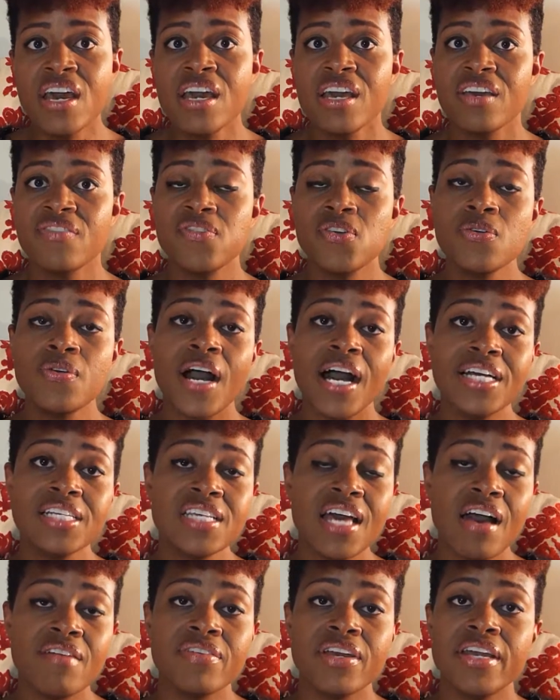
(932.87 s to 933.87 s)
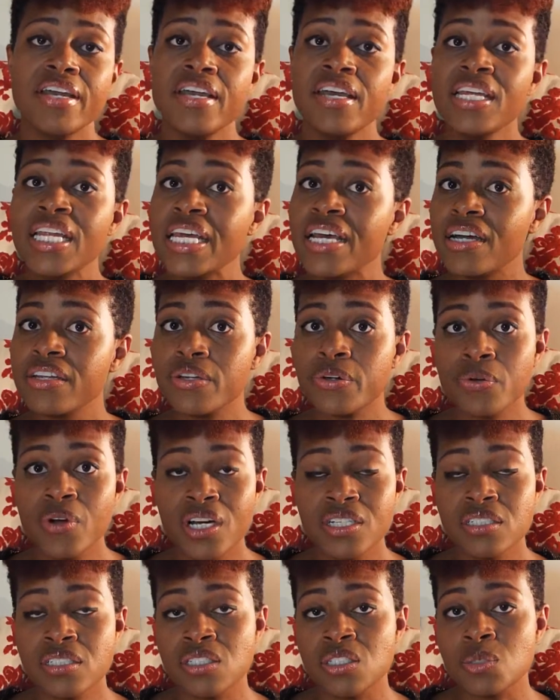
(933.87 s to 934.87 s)
If you guys have any other
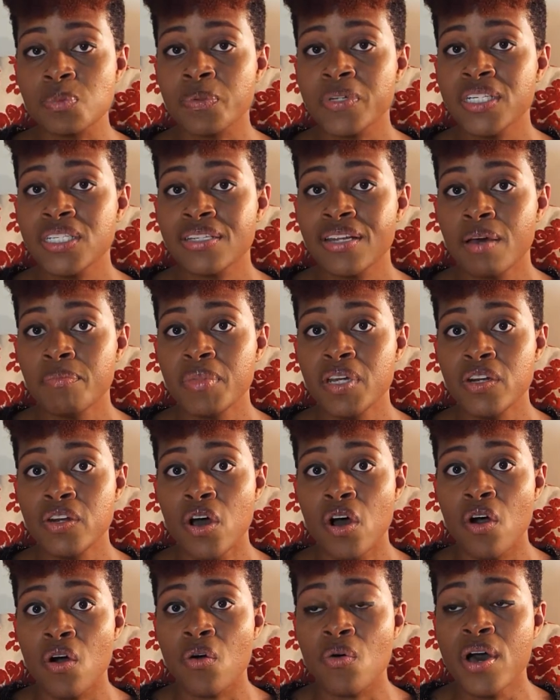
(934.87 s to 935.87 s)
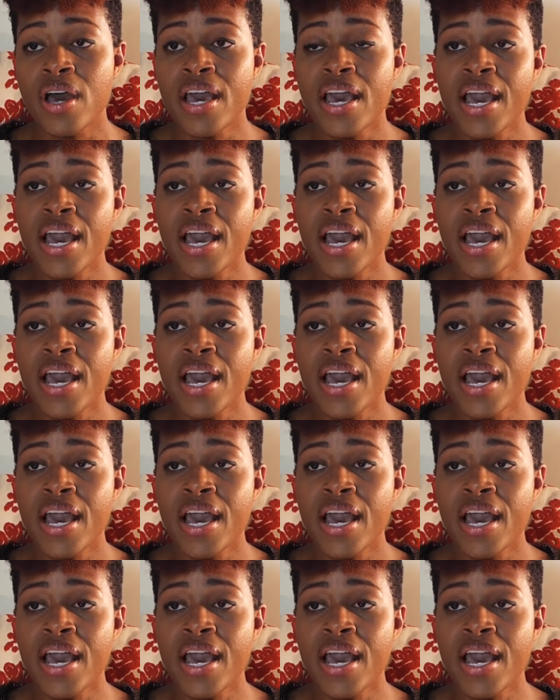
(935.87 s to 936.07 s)
questions, please let me know.